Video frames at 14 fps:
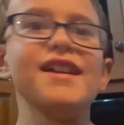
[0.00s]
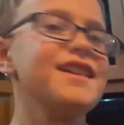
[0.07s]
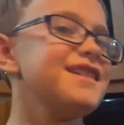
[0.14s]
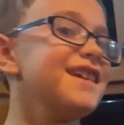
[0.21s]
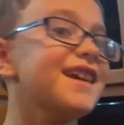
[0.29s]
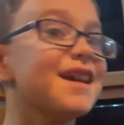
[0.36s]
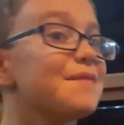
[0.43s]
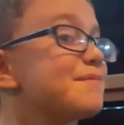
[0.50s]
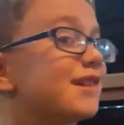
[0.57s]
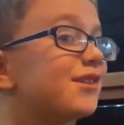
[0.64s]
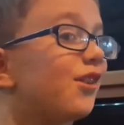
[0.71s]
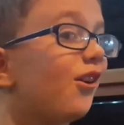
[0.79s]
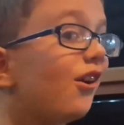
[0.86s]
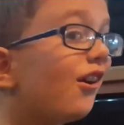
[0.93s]
Is it gonna be
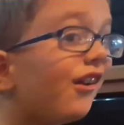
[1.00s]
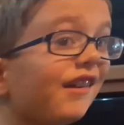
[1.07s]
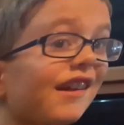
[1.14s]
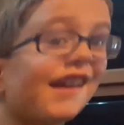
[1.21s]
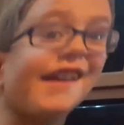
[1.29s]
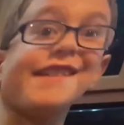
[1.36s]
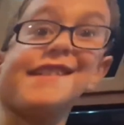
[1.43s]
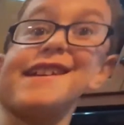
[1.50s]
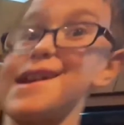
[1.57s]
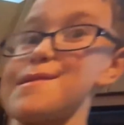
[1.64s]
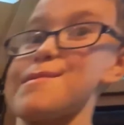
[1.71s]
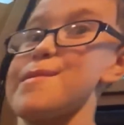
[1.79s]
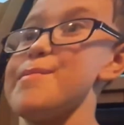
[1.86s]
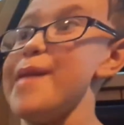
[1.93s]
good? Is it
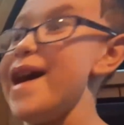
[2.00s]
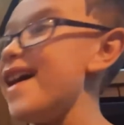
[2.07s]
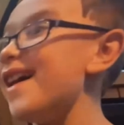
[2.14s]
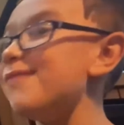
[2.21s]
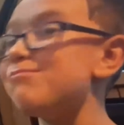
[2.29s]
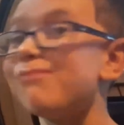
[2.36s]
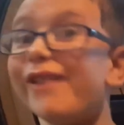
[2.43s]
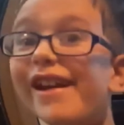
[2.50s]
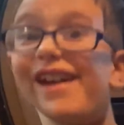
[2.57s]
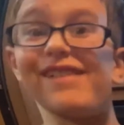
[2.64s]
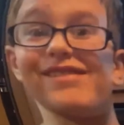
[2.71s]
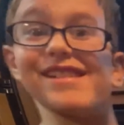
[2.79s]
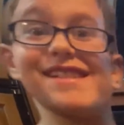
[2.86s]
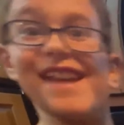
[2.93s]
gonna be bad? We're gonna
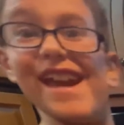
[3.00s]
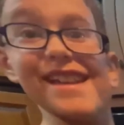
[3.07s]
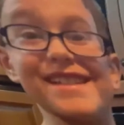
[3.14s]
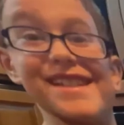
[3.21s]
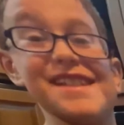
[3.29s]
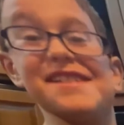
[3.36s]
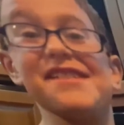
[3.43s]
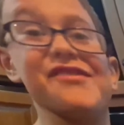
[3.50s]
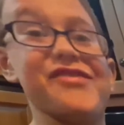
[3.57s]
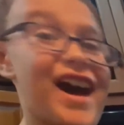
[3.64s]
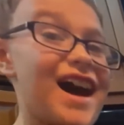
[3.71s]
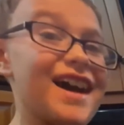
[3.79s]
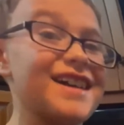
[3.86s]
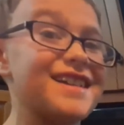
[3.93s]
have to taste it to
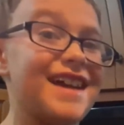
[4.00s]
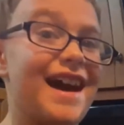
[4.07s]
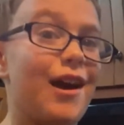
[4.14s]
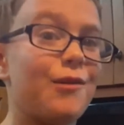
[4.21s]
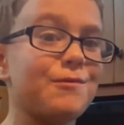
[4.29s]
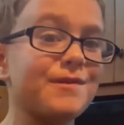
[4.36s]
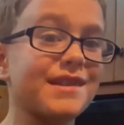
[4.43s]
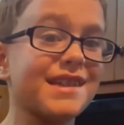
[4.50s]
find out.